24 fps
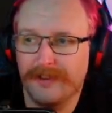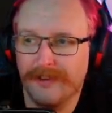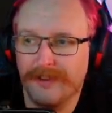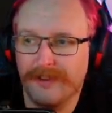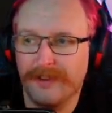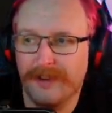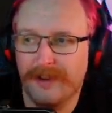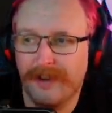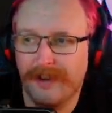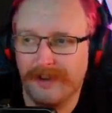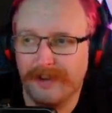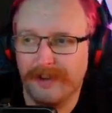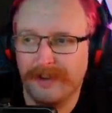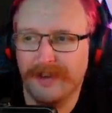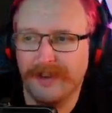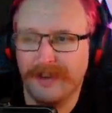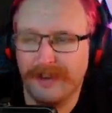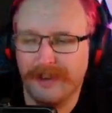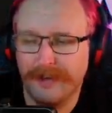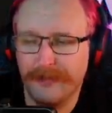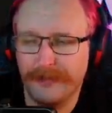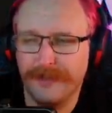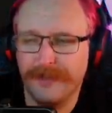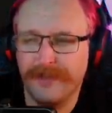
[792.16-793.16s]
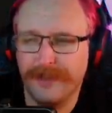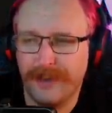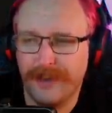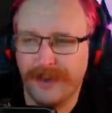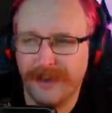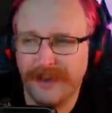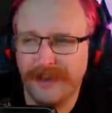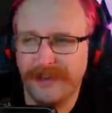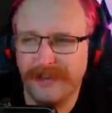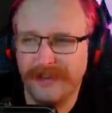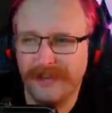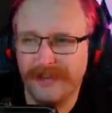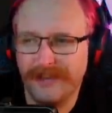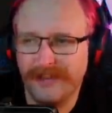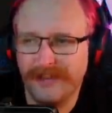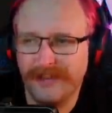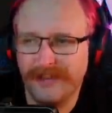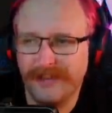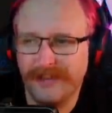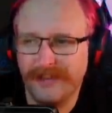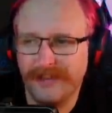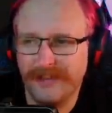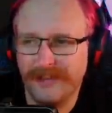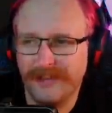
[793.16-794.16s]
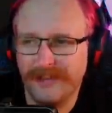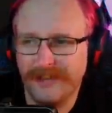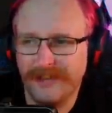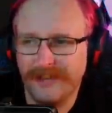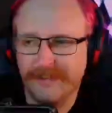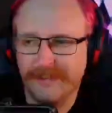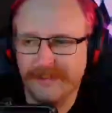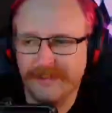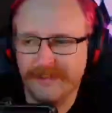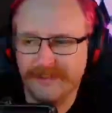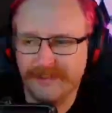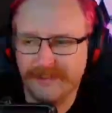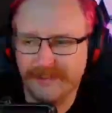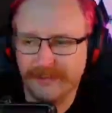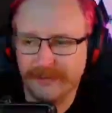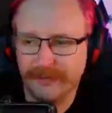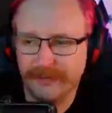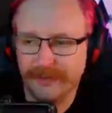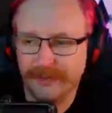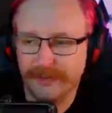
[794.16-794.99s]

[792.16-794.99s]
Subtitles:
Hunger Games style. With